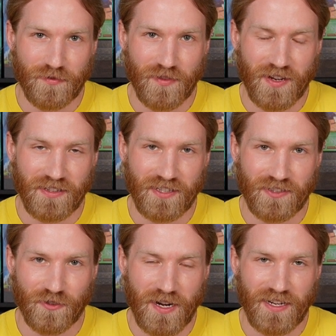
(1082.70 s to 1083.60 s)
fun to
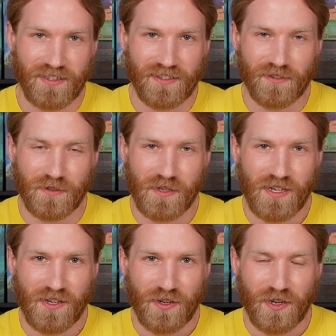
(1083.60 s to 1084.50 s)
try to
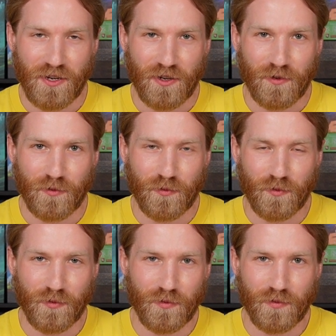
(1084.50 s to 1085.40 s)

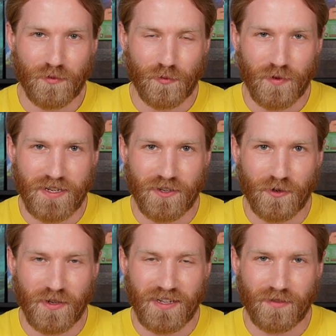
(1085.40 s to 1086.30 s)

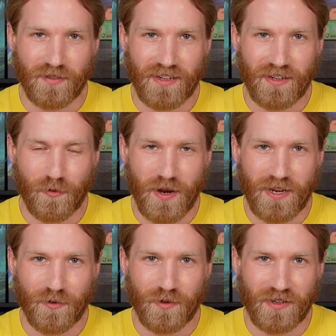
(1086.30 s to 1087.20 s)
redo it in a
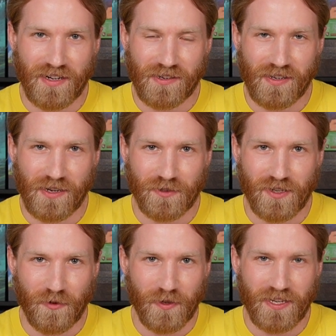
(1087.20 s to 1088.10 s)
way where I was
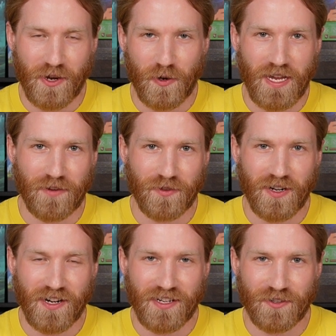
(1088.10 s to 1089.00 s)
only going after
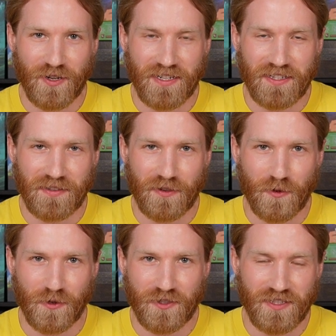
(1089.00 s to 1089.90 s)
honey and trying to leave the
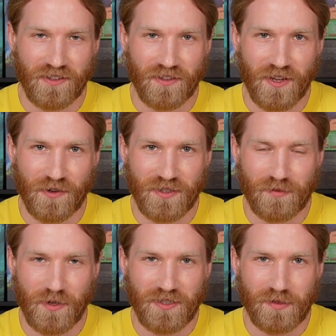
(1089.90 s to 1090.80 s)
orders alone as
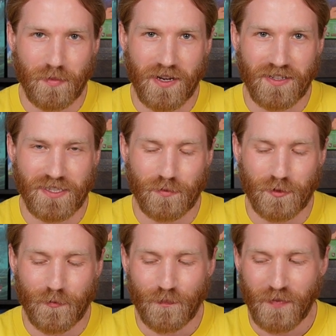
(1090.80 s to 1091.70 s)
much as
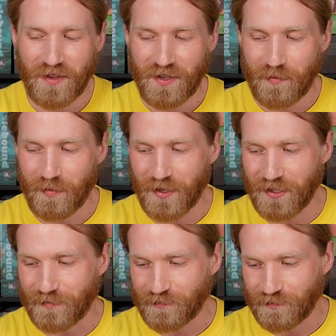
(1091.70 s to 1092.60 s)
possible. But